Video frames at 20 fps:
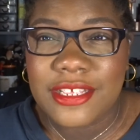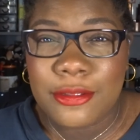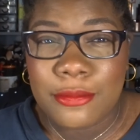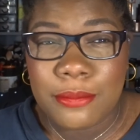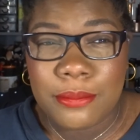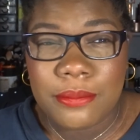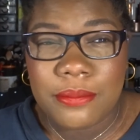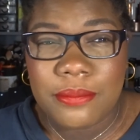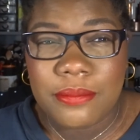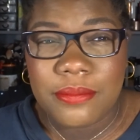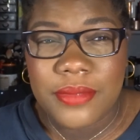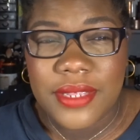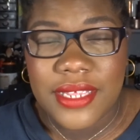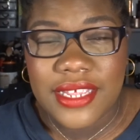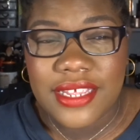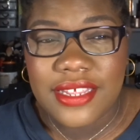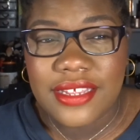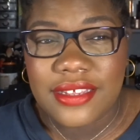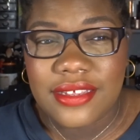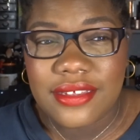
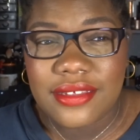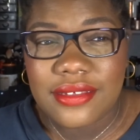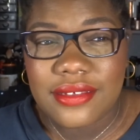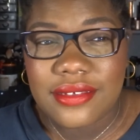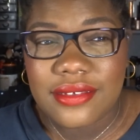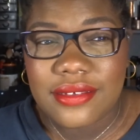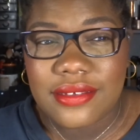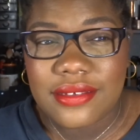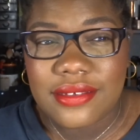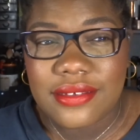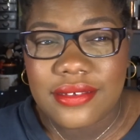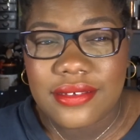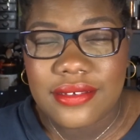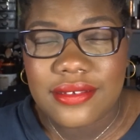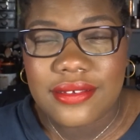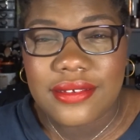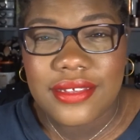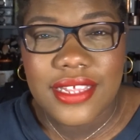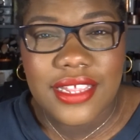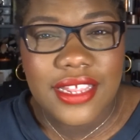May
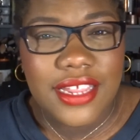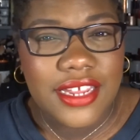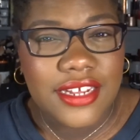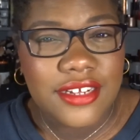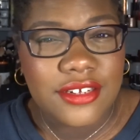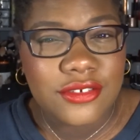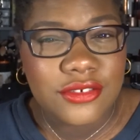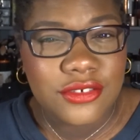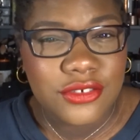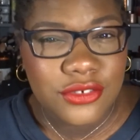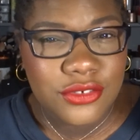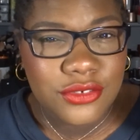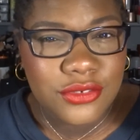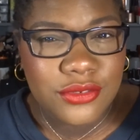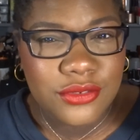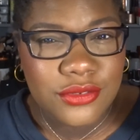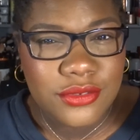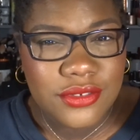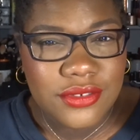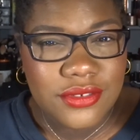and
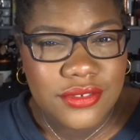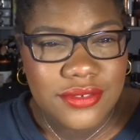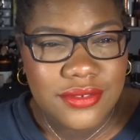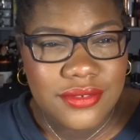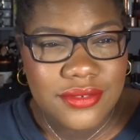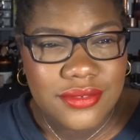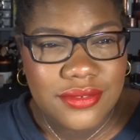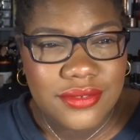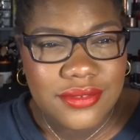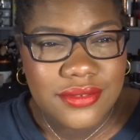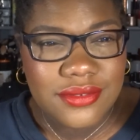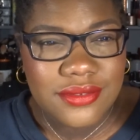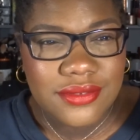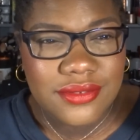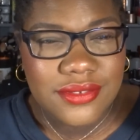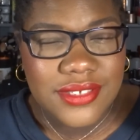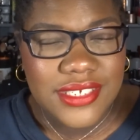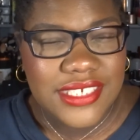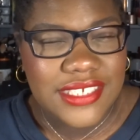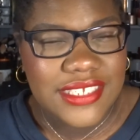June.
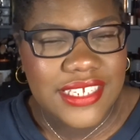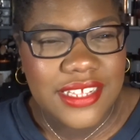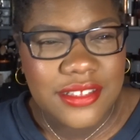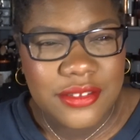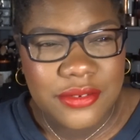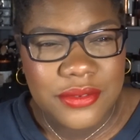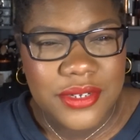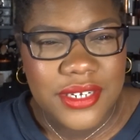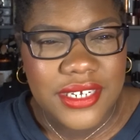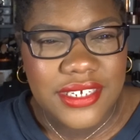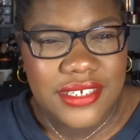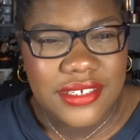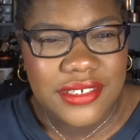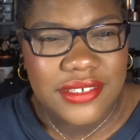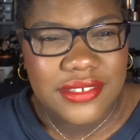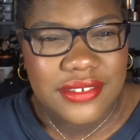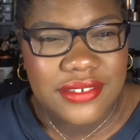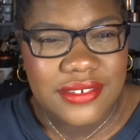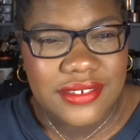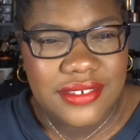Is that right?
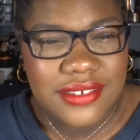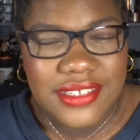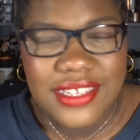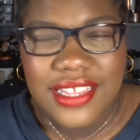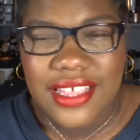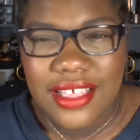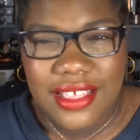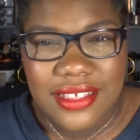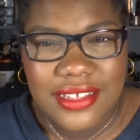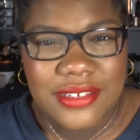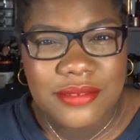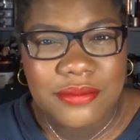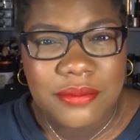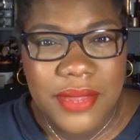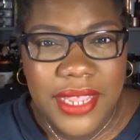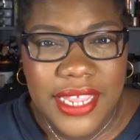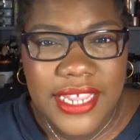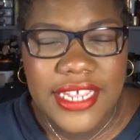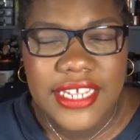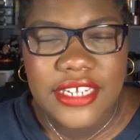Yeah, in
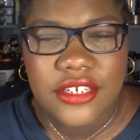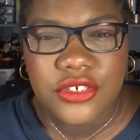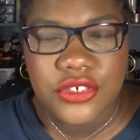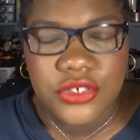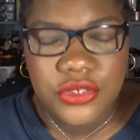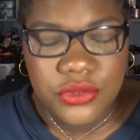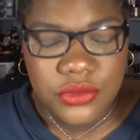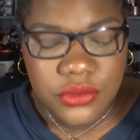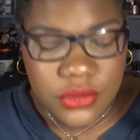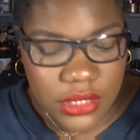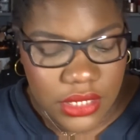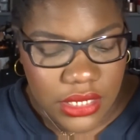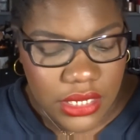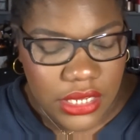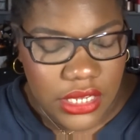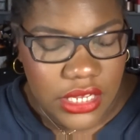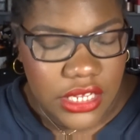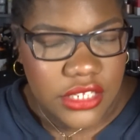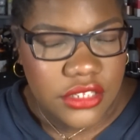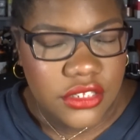May and June.
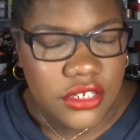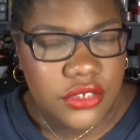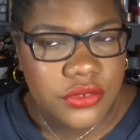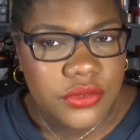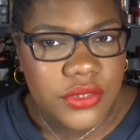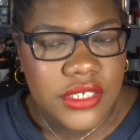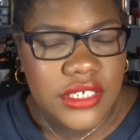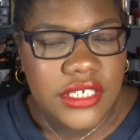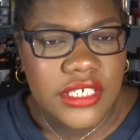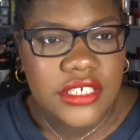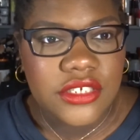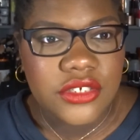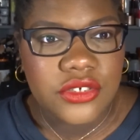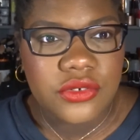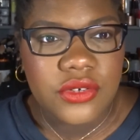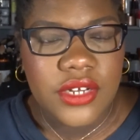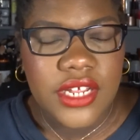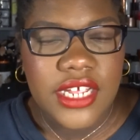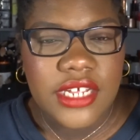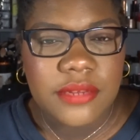Not really in
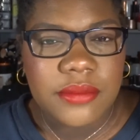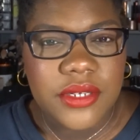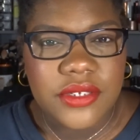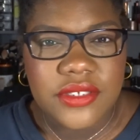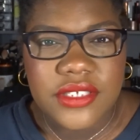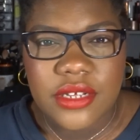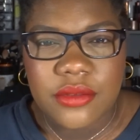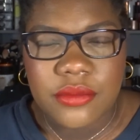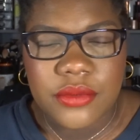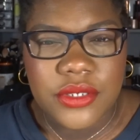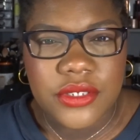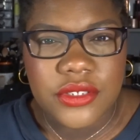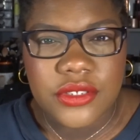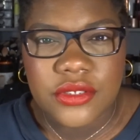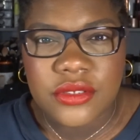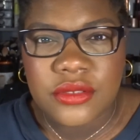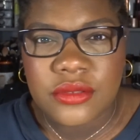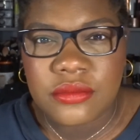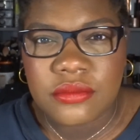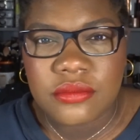July because I
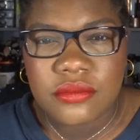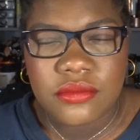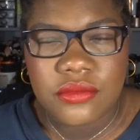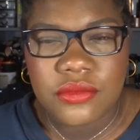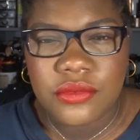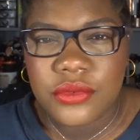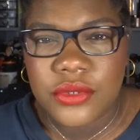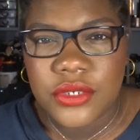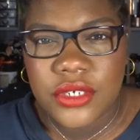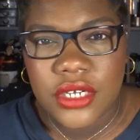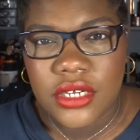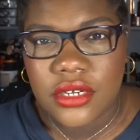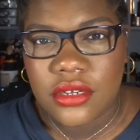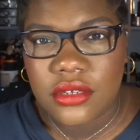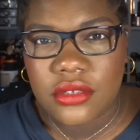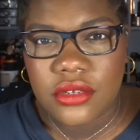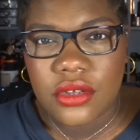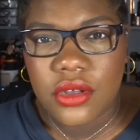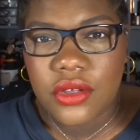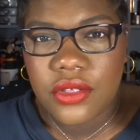was working
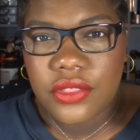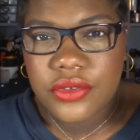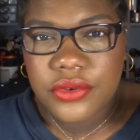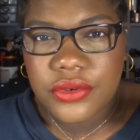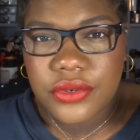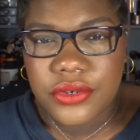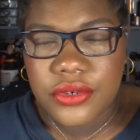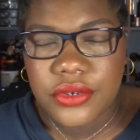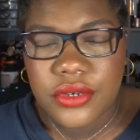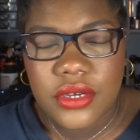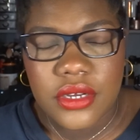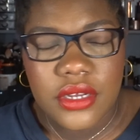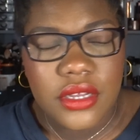on other